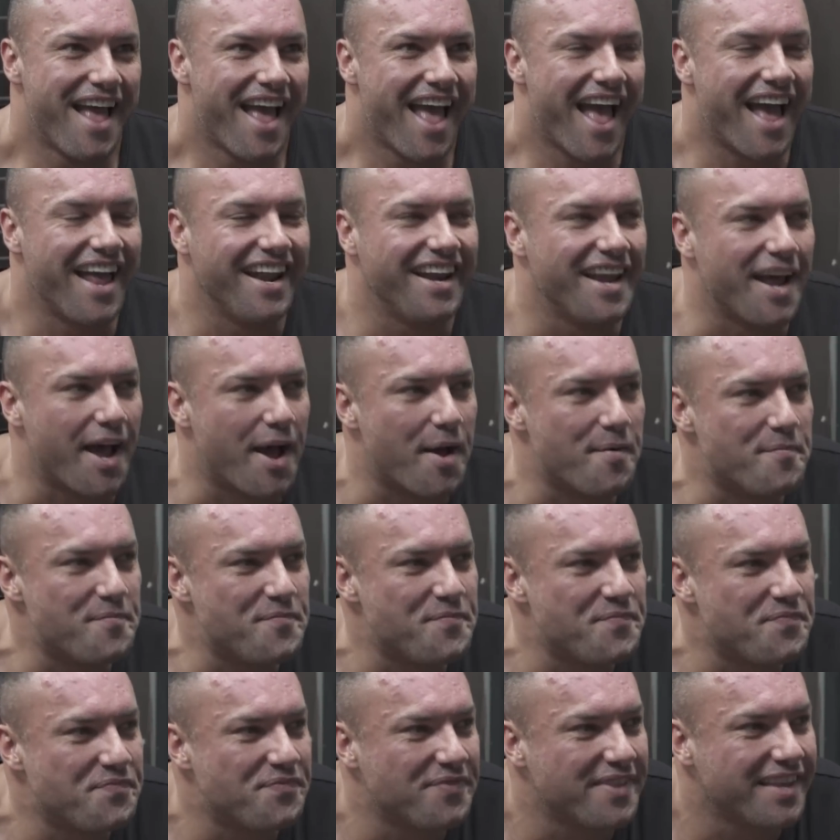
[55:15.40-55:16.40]
And
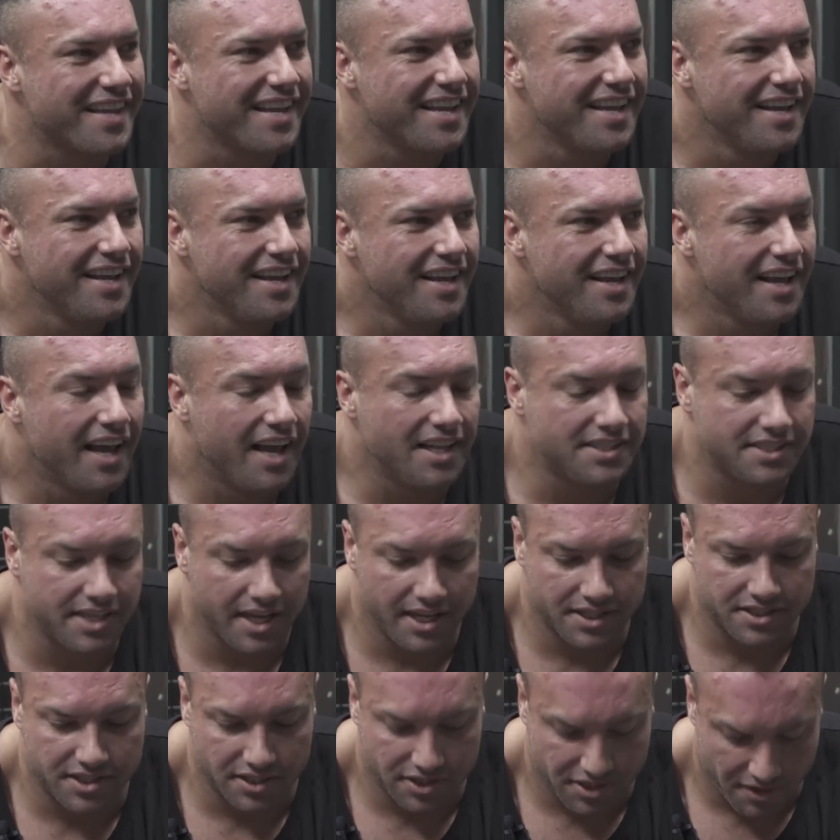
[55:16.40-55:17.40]

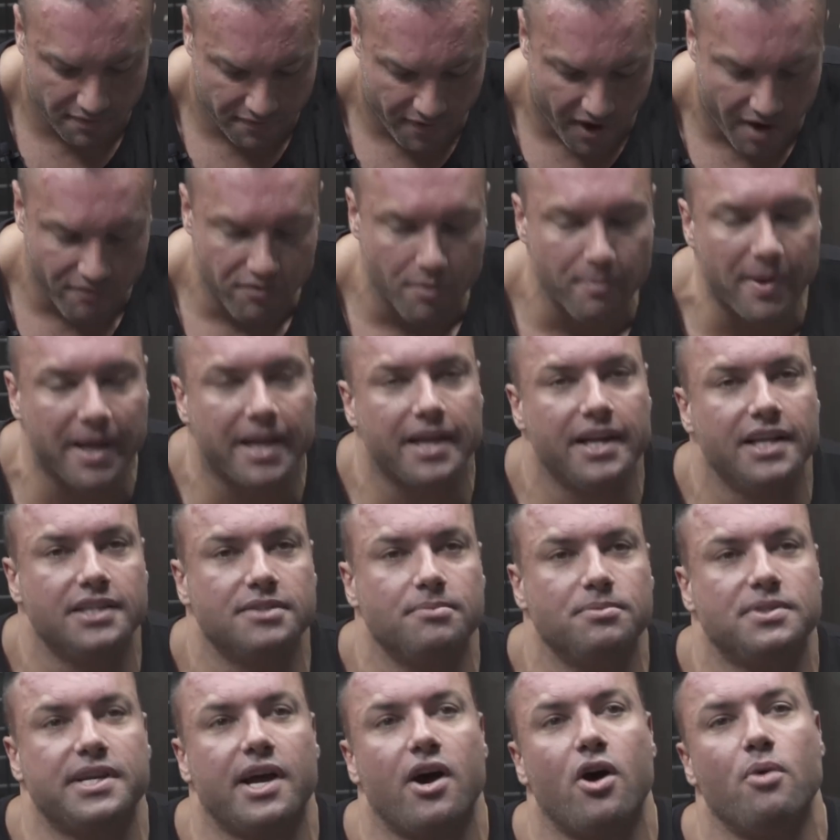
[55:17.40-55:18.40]
it's a survival
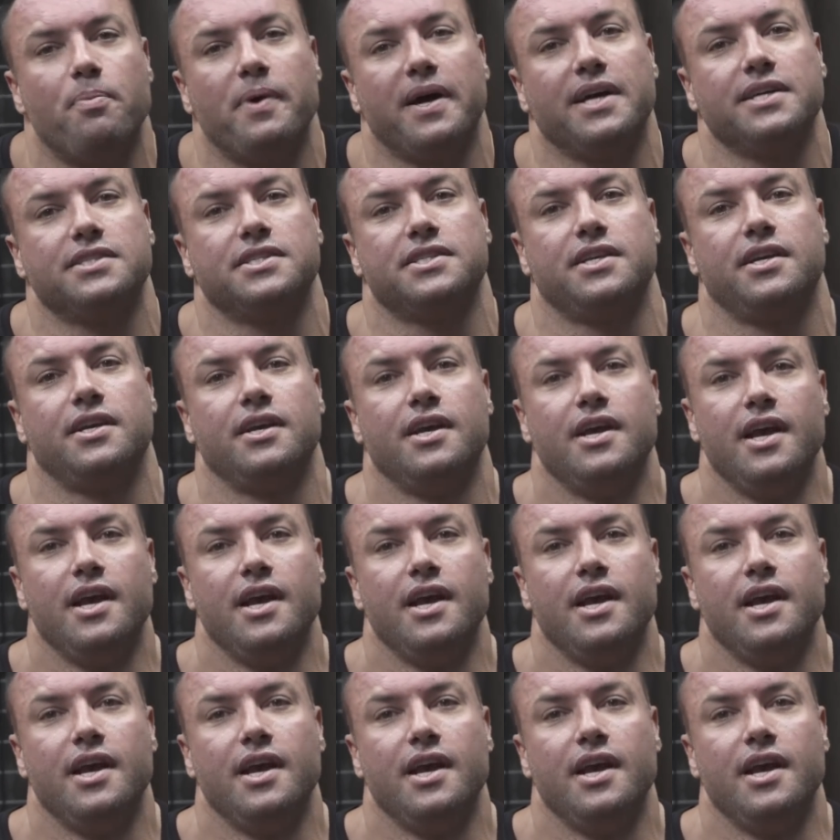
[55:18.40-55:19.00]
mechanism to help us